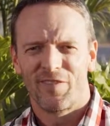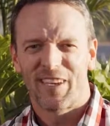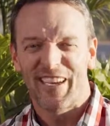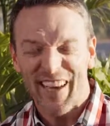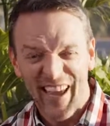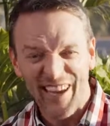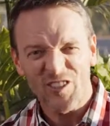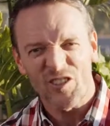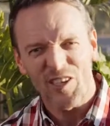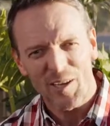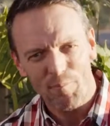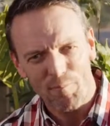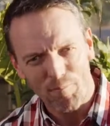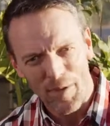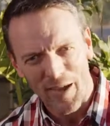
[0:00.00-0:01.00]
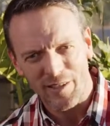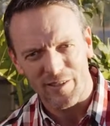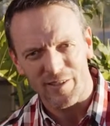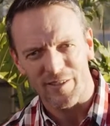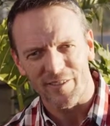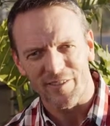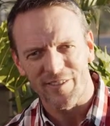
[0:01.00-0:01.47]
It actually
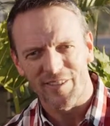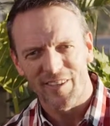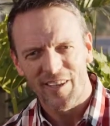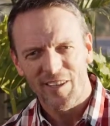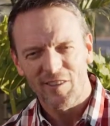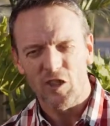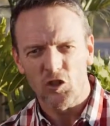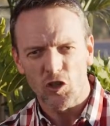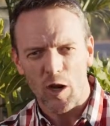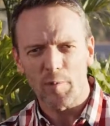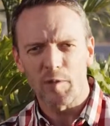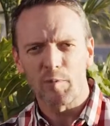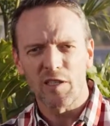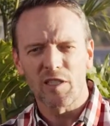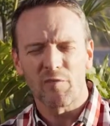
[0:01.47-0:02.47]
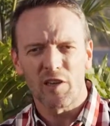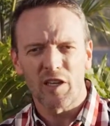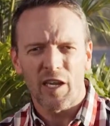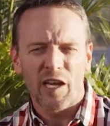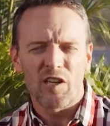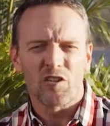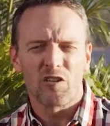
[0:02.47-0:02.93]
matters, the job
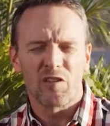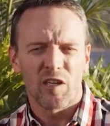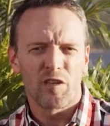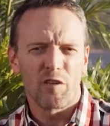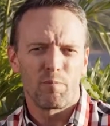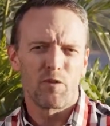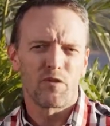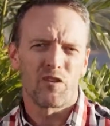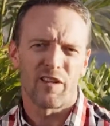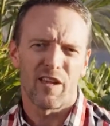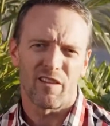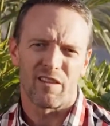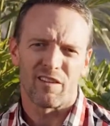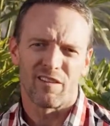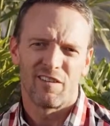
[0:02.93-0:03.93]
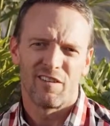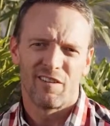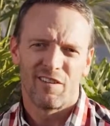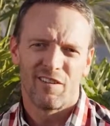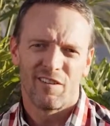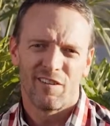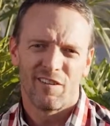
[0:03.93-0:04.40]
specification that you put together.
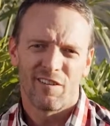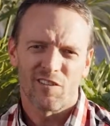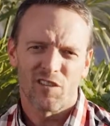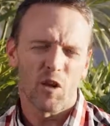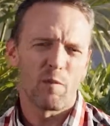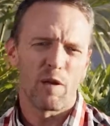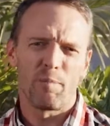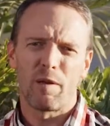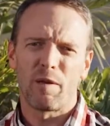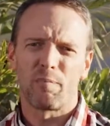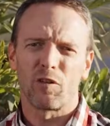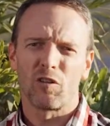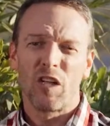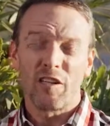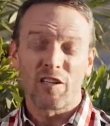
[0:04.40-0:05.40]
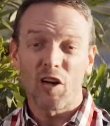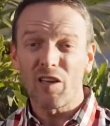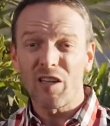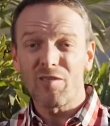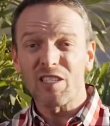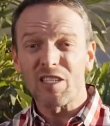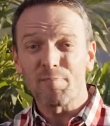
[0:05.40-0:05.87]
So many people
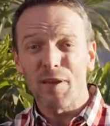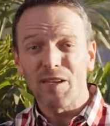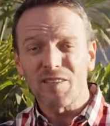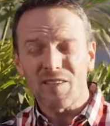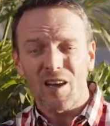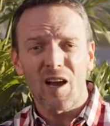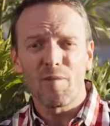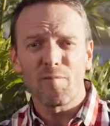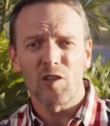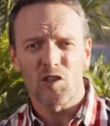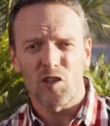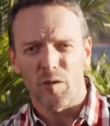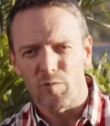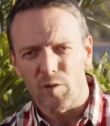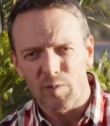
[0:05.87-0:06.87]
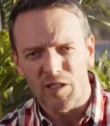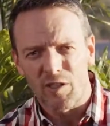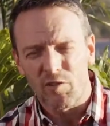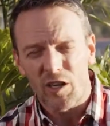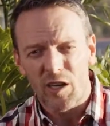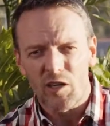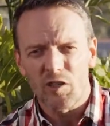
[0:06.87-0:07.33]
don't even spend time on the job
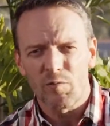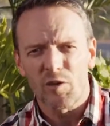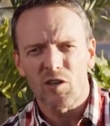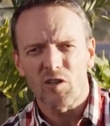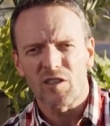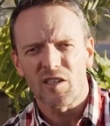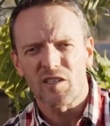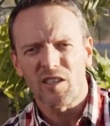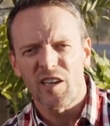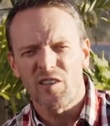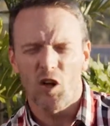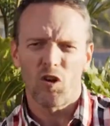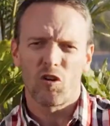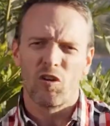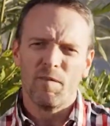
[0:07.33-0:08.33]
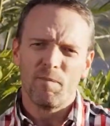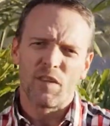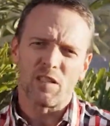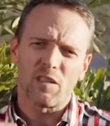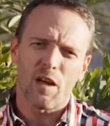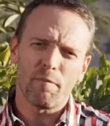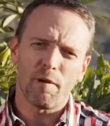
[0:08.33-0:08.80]
specification because they say, no,
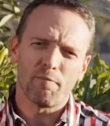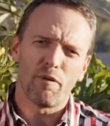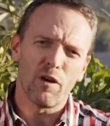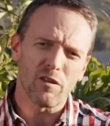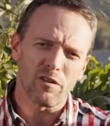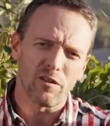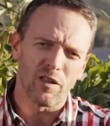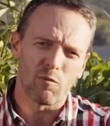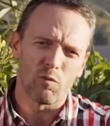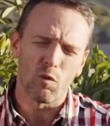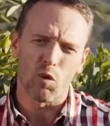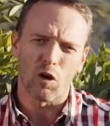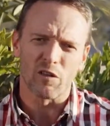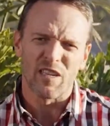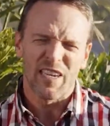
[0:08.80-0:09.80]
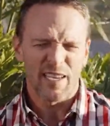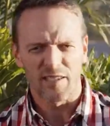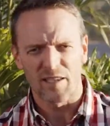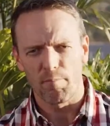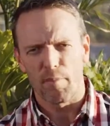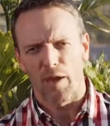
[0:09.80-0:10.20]
the type of person that we want is a